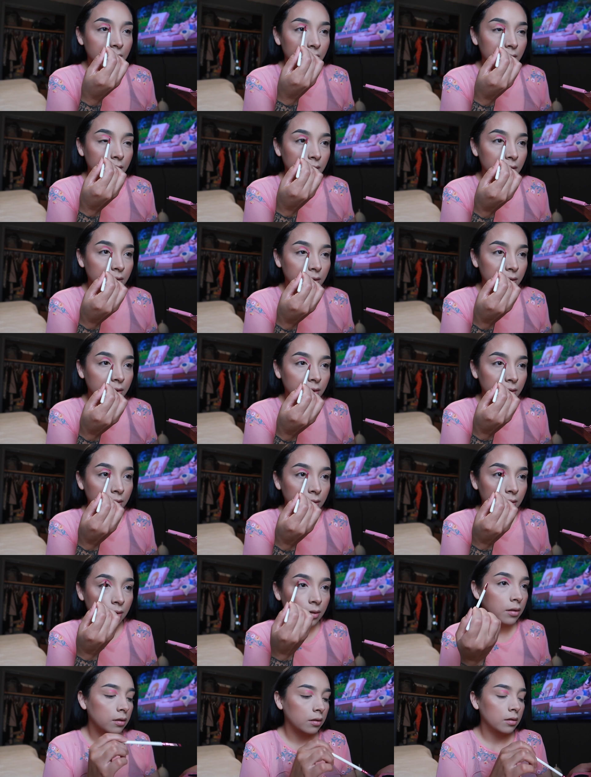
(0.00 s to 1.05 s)

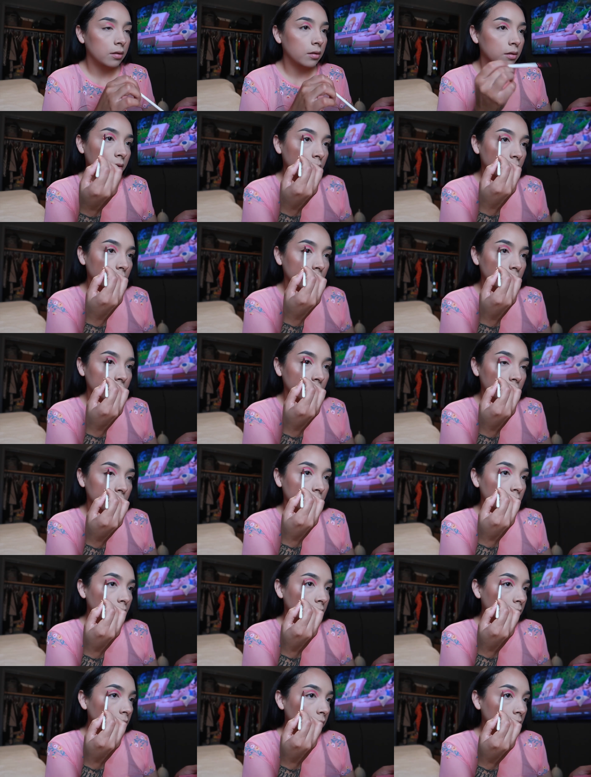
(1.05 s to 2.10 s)

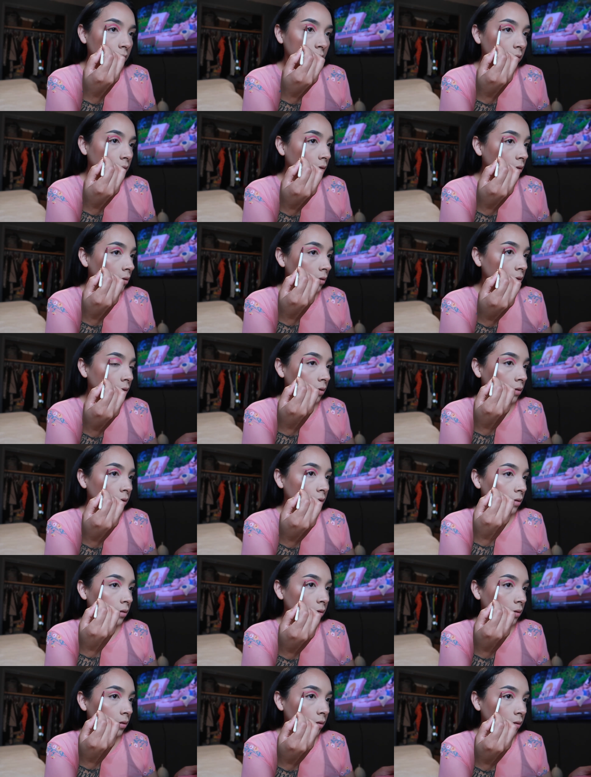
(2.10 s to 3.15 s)

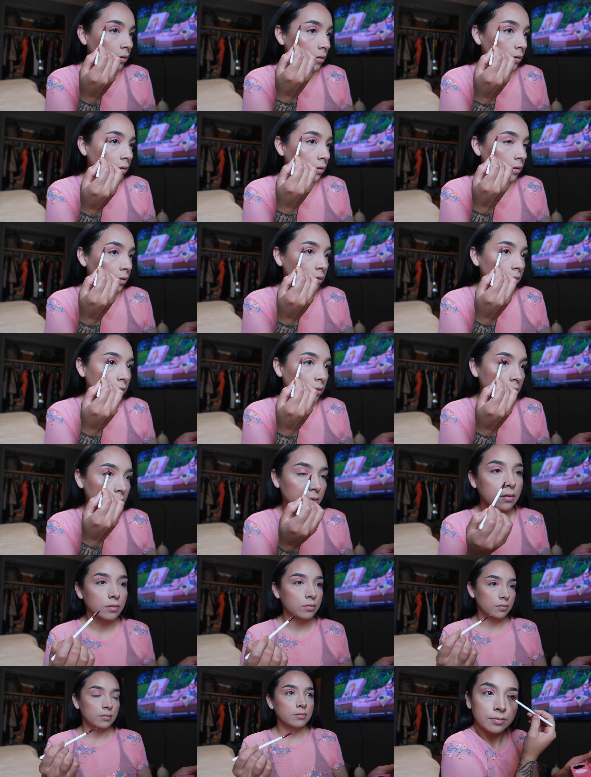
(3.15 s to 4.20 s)

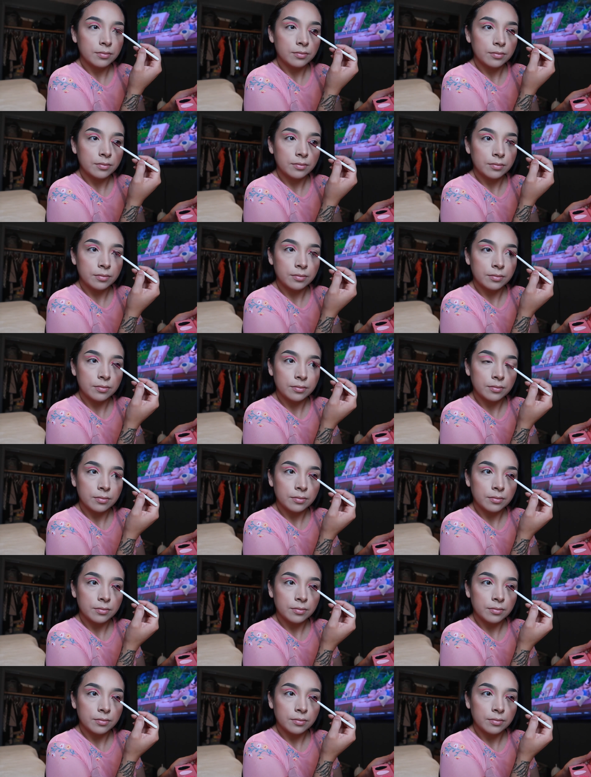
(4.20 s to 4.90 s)
(silence)